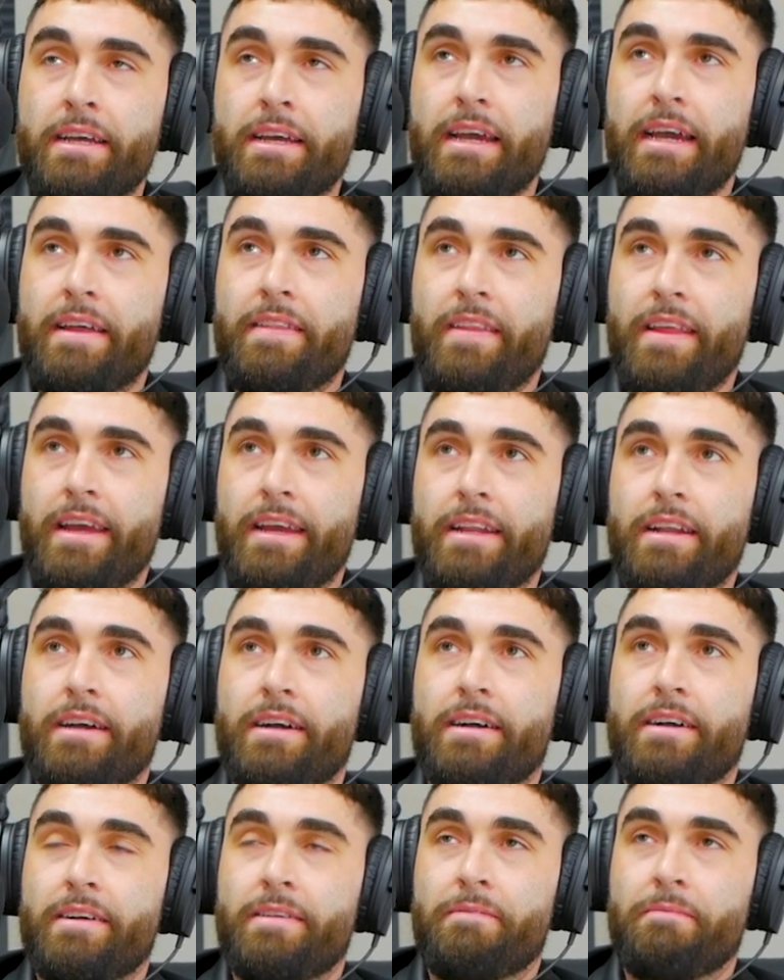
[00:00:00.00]
And then
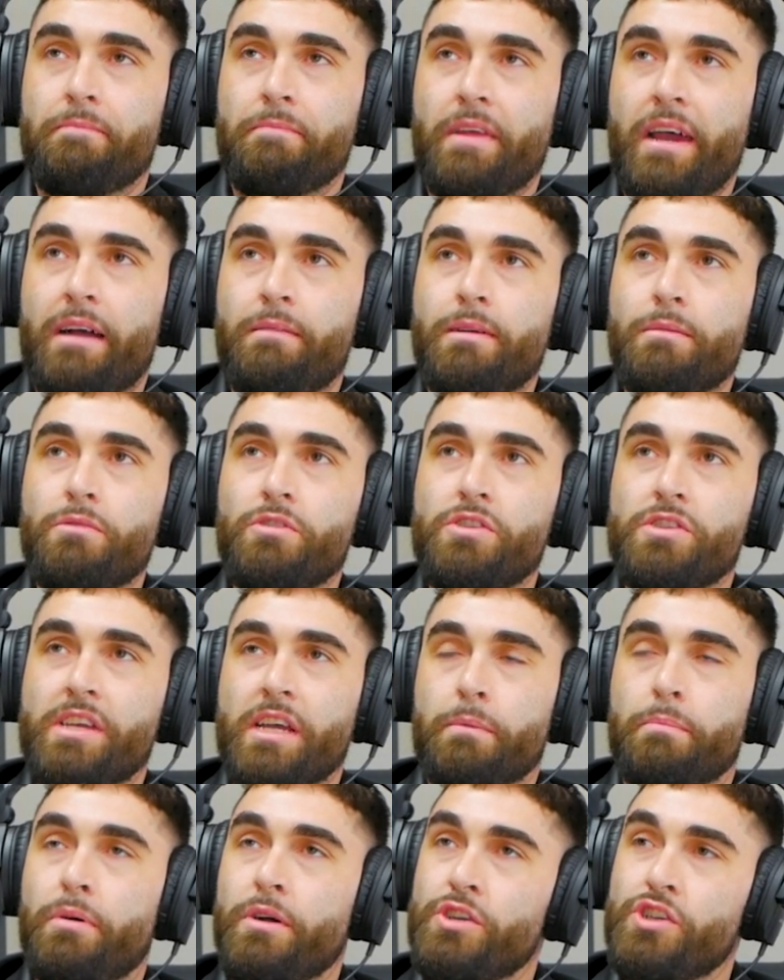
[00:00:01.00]
uh I remember just
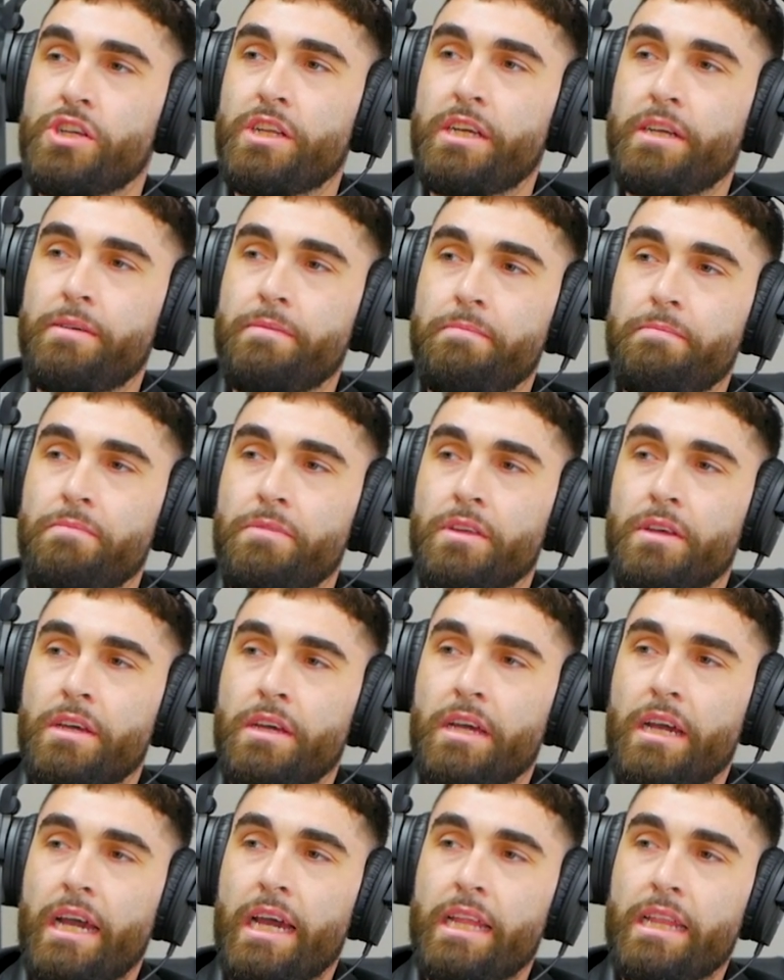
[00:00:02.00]
like pushing him
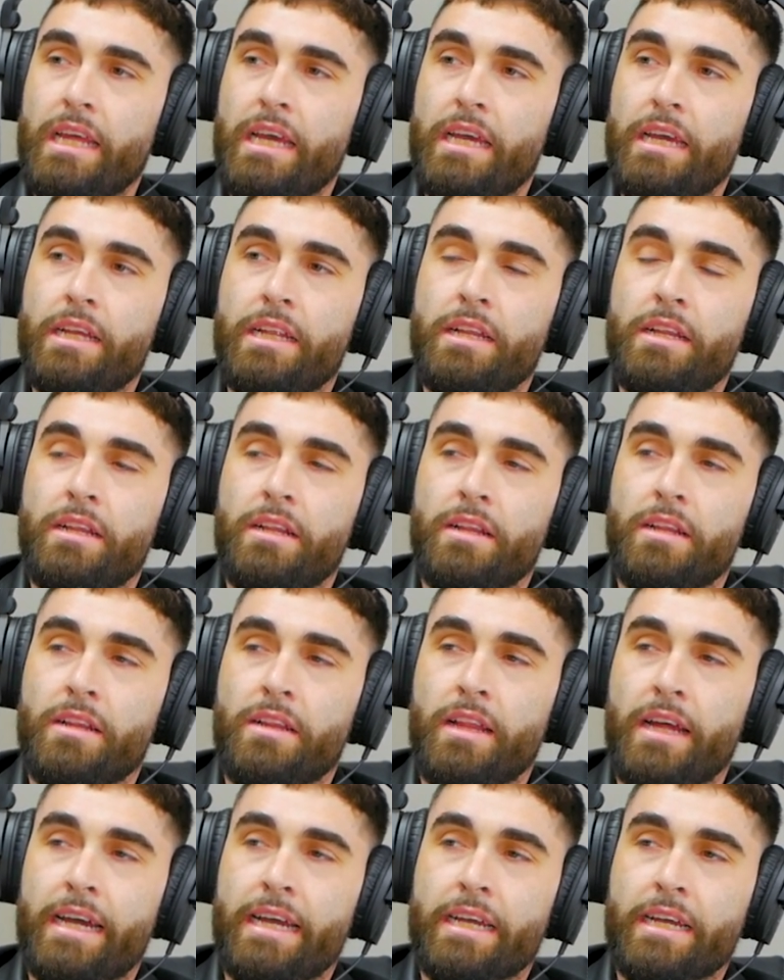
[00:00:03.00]
and then
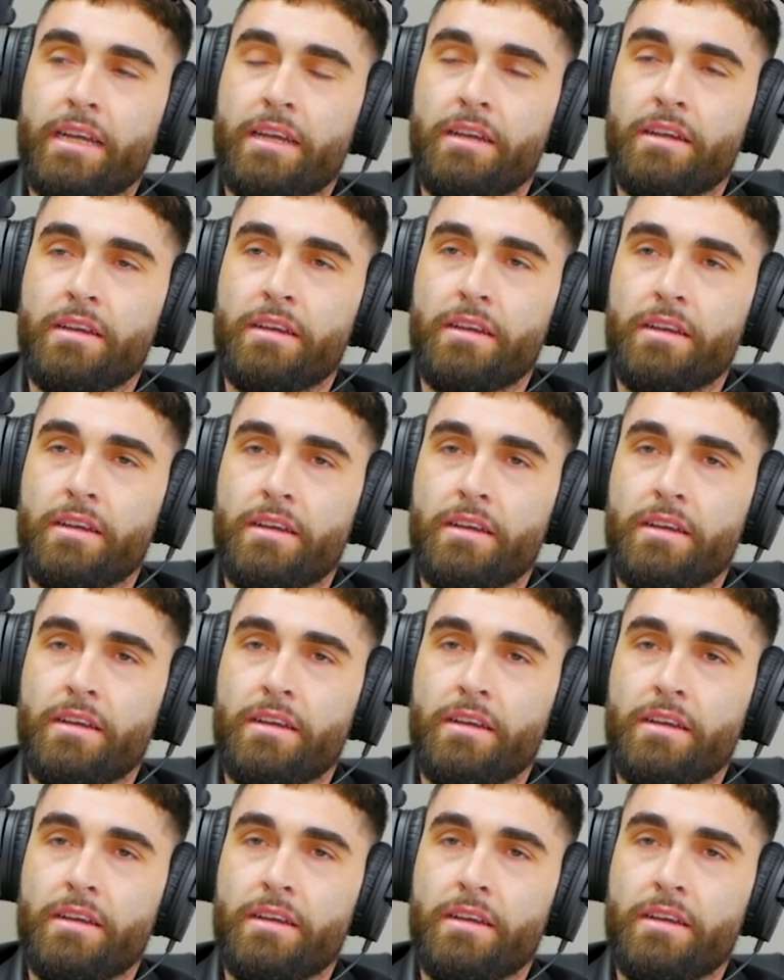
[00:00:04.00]
like